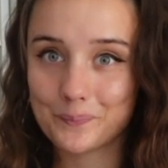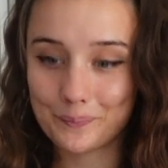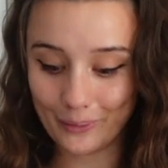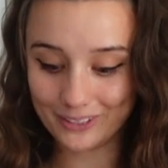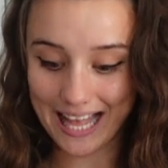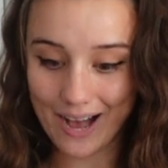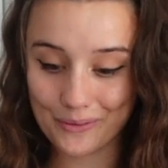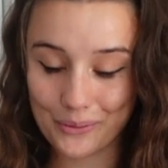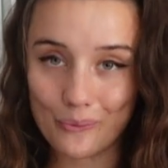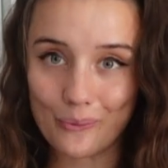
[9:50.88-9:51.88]
blows out
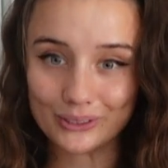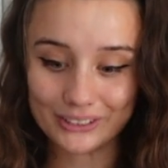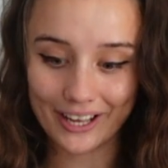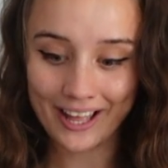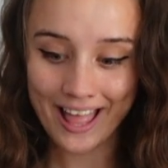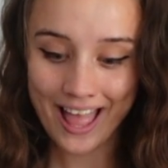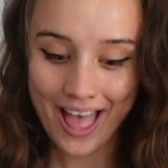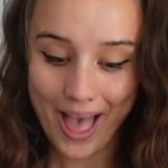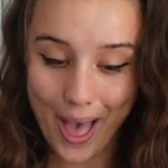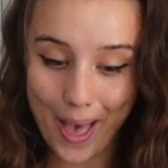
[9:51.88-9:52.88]
of the water.
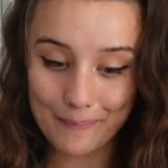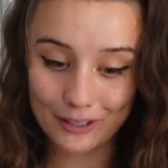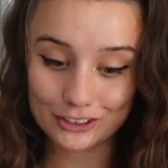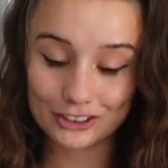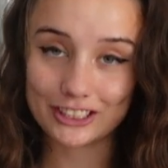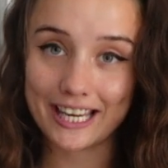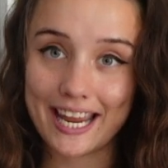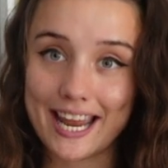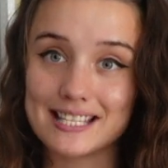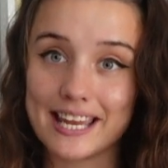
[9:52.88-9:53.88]

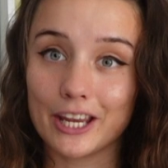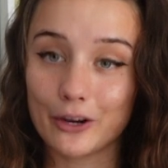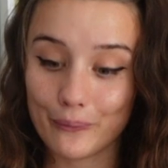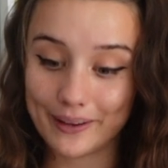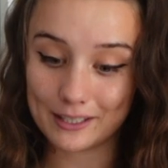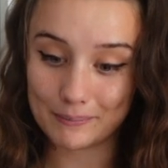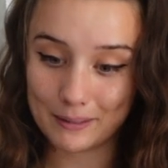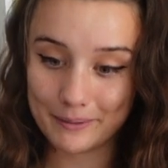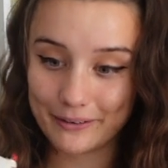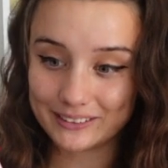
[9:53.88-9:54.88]
She is
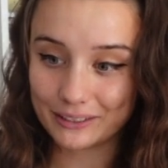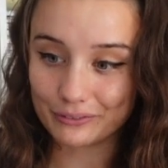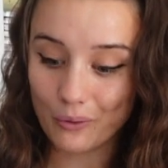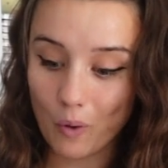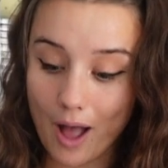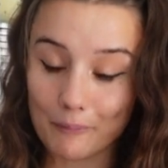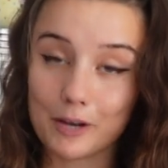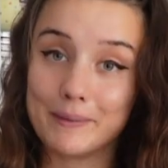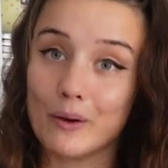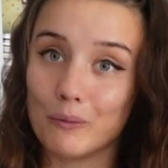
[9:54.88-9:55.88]
incredibly beautiful. I'm going
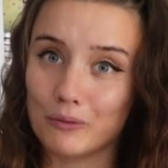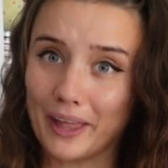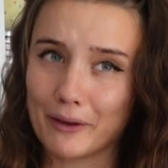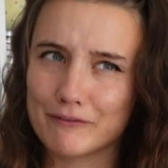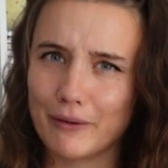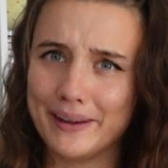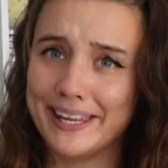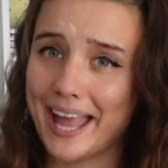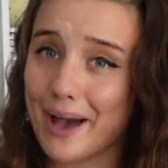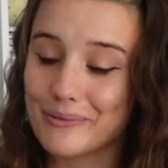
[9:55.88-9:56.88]
to be like very
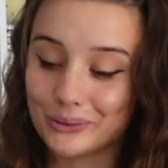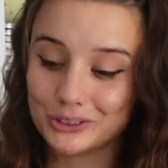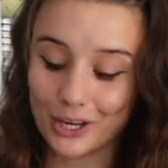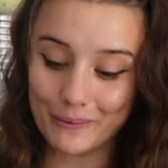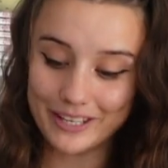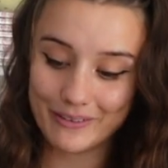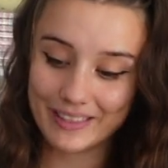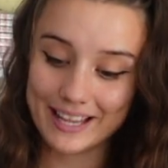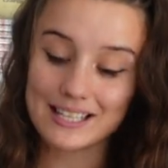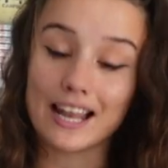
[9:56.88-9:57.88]
careful showing you
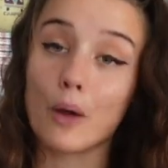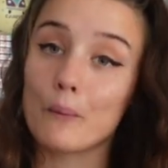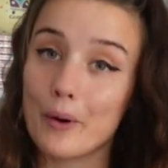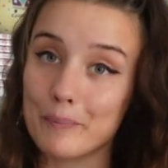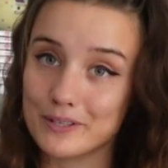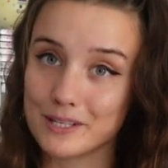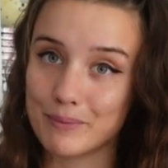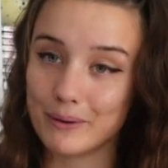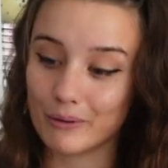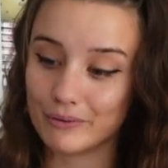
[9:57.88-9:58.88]
this, and I will put some
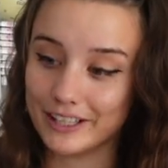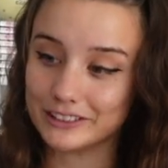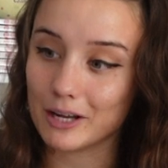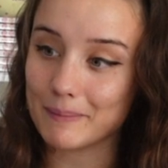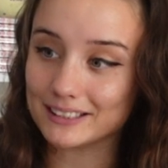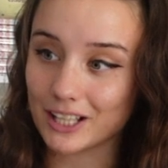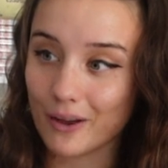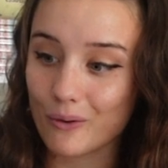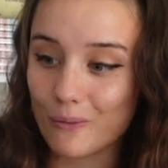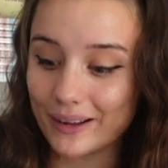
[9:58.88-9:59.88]
b-roll footage up as
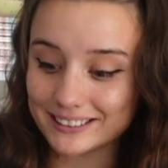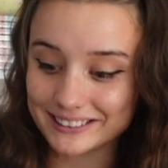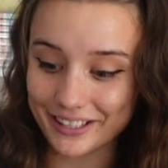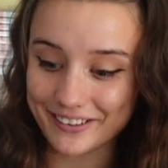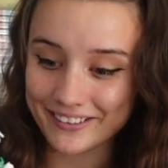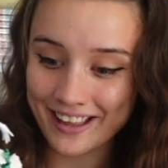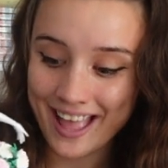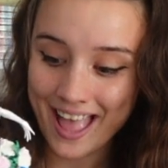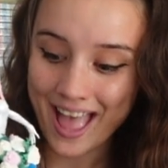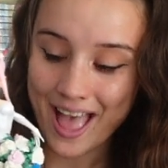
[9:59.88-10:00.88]
I always do,
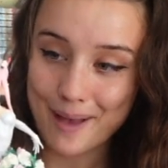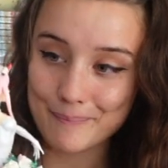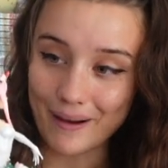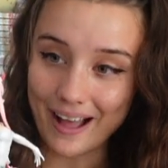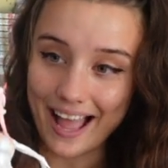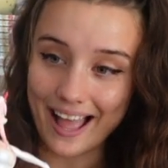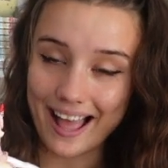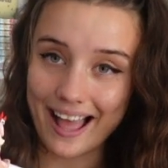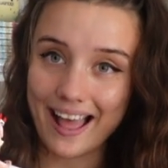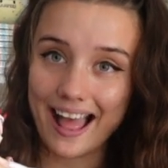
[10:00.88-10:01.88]
but
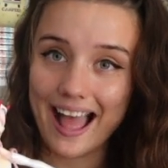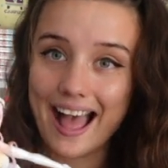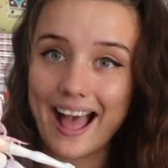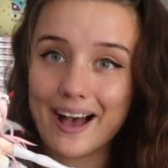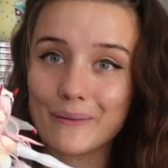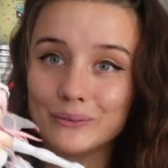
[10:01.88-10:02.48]
how